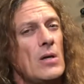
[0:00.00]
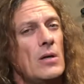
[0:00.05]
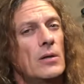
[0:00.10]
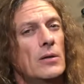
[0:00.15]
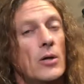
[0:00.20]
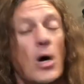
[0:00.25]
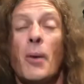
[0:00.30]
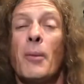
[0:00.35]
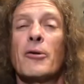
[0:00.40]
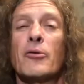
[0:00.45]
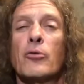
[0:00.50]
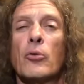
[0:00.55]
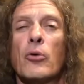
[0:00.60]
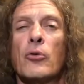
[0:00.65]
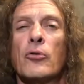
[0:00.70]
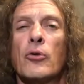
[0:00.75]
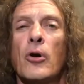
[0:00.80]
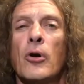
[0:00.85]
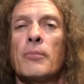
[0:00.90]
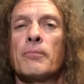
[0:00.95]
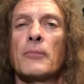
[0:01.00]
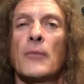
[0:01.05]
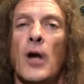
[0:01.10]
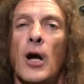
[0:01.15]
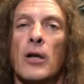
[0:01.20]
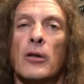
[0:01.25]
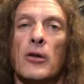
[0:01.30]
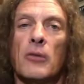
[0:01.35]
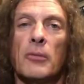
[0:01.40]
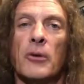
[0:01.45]
all my swords are.
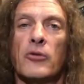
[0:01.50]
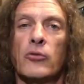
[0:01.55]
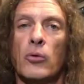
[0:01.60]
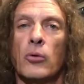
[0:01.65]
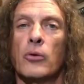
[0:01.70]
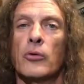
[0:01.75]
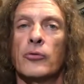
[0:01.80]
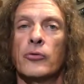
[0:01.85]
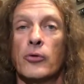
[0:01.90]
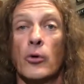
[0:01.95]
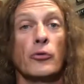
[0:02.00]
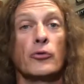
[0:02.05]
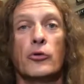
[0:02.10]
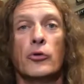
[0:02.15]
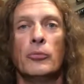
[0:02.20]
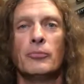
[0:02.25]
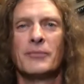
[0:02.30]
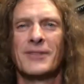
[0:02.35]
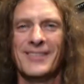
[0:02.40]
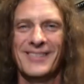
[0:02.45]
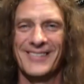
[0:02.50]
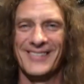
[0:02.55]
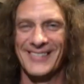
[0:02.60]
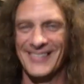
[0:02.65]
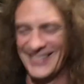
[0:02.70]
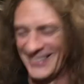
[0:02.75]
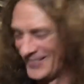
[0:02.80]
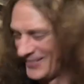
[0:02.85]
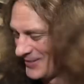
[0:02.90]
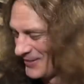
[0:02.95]
I love my swords, don't you?
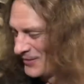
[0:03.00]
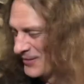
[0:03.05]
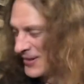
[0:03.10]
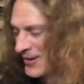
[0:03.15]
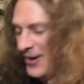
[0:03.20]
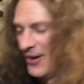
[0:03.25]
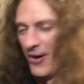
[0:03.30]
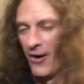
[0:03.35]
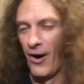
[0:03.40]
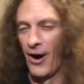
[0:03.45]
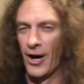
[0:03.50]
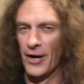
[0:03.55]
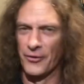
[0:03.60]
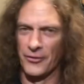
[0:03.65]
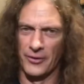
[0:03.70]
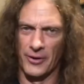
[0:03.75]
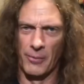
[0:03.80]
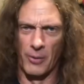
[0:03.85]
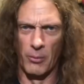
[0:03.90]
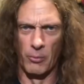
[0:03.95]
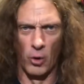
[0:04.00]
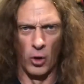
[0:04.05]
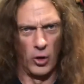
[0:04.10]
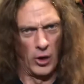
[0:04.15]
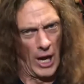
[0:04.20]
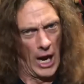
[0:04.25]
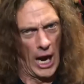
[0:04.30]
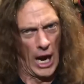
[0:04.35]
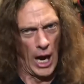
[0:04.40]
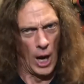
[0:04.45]
All right, Samurai
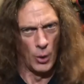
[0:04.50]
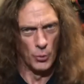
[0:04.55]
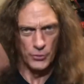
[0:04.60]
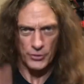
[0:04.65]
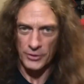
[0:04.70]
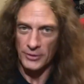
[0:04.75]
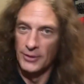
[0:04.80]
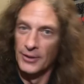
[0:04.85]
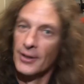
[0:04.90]
Bird out.